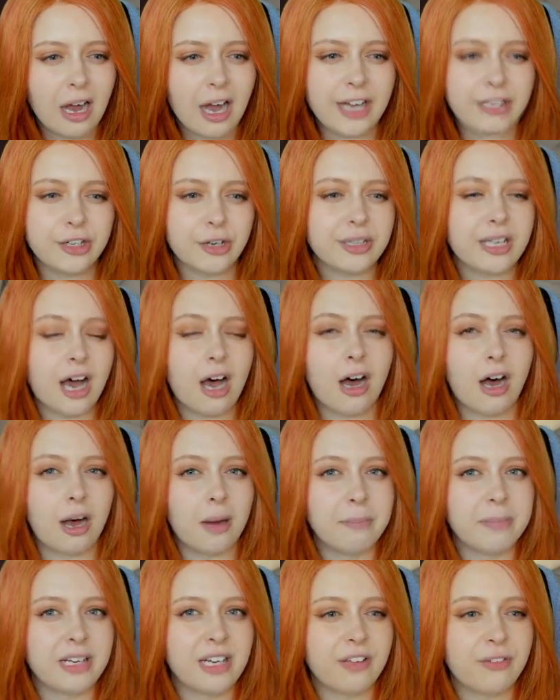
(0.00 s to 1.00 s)
I know there
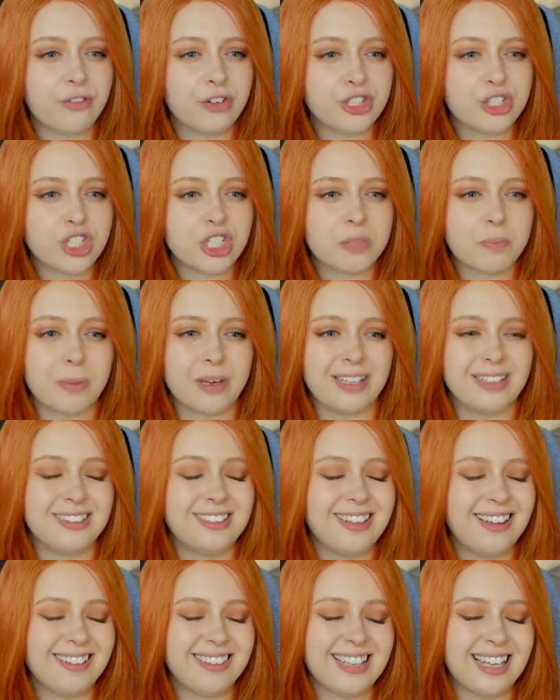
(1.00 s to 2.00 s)
are mini fridges, but
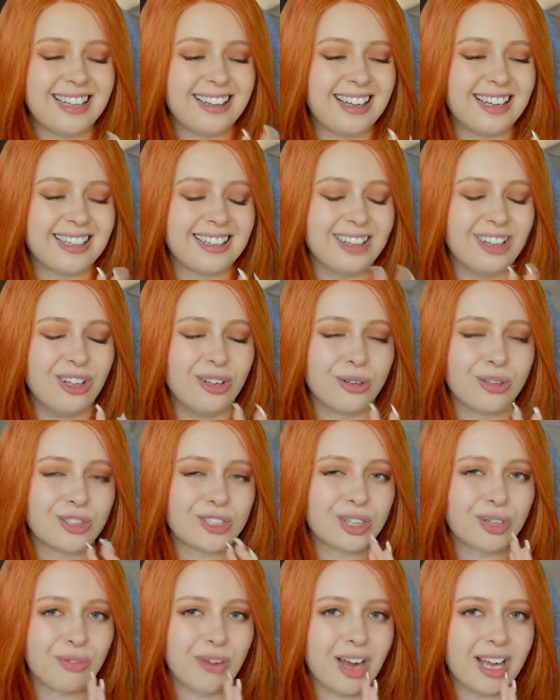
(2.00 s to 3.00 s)
none that like
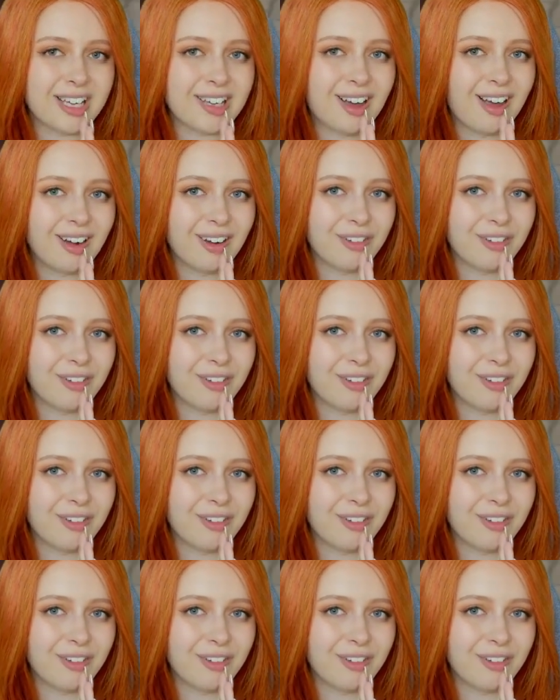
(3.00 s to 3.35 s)
looked the right color